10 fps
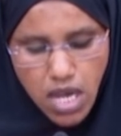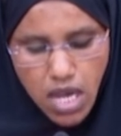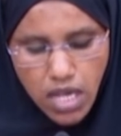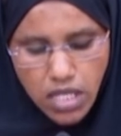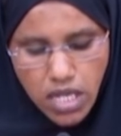
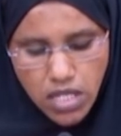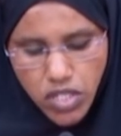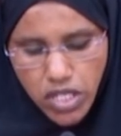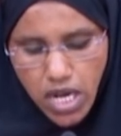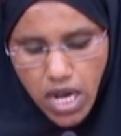In this
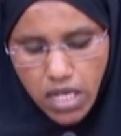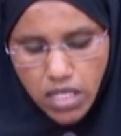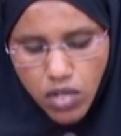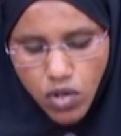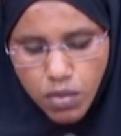regard,
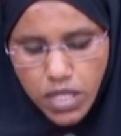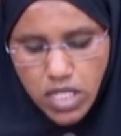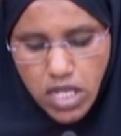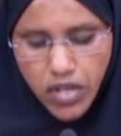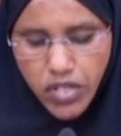the
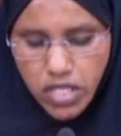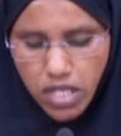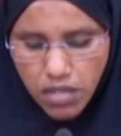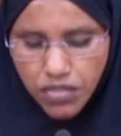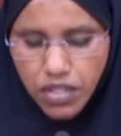committee
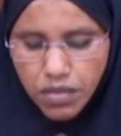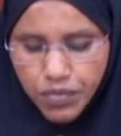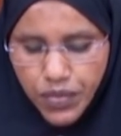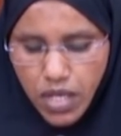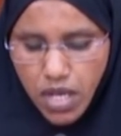received
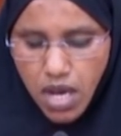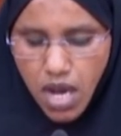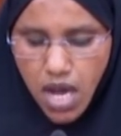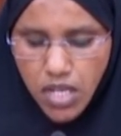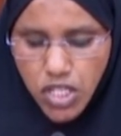
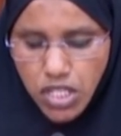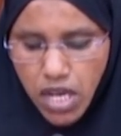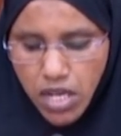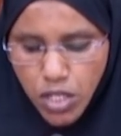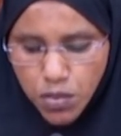and
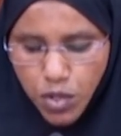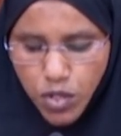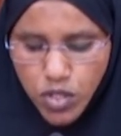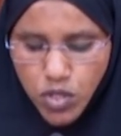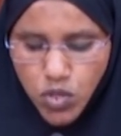shared
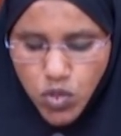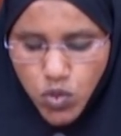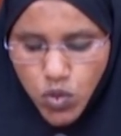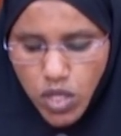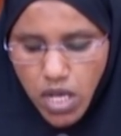response
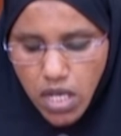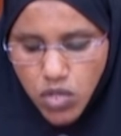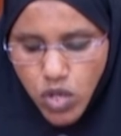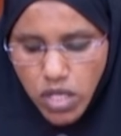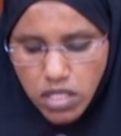to the
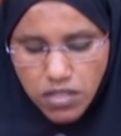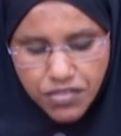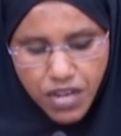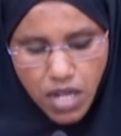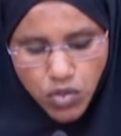
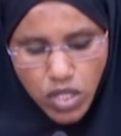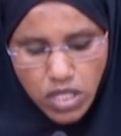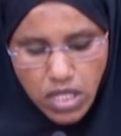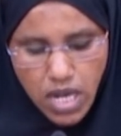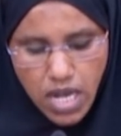
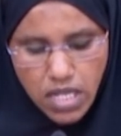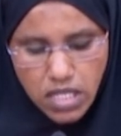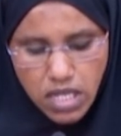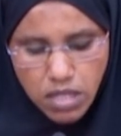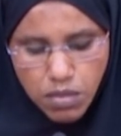29
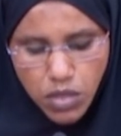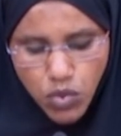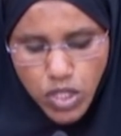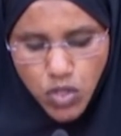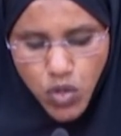statements
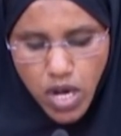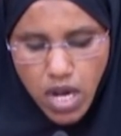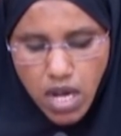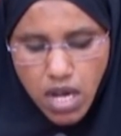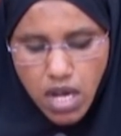which
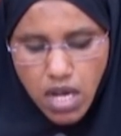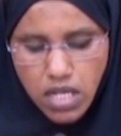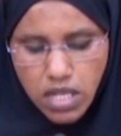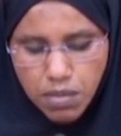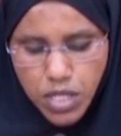were
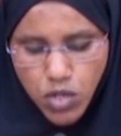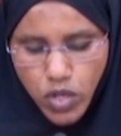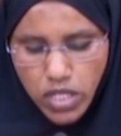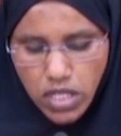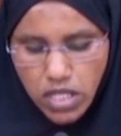
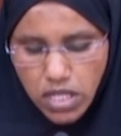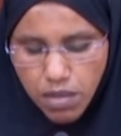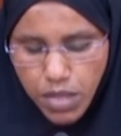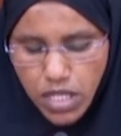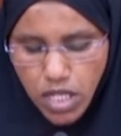subsequently
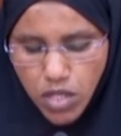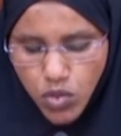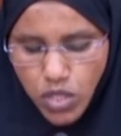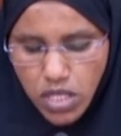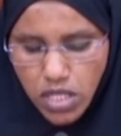submitted
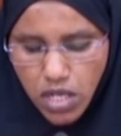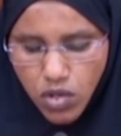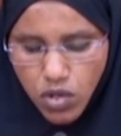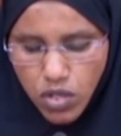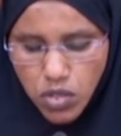to
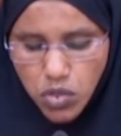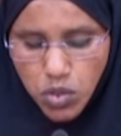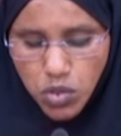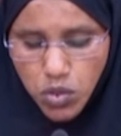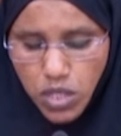
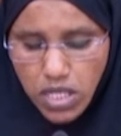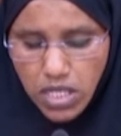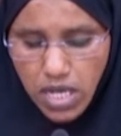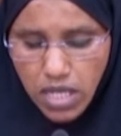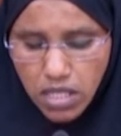the
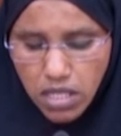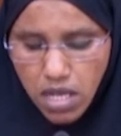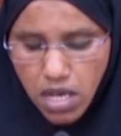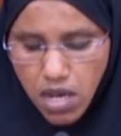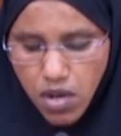Senate
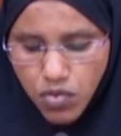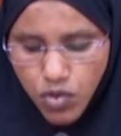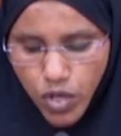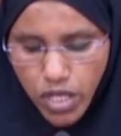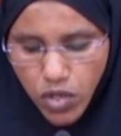
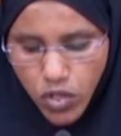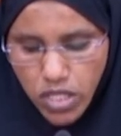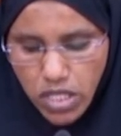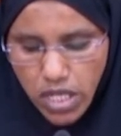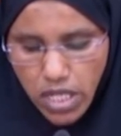for the
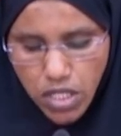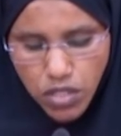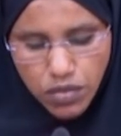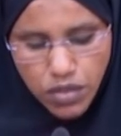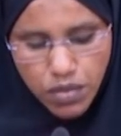
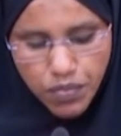considerations.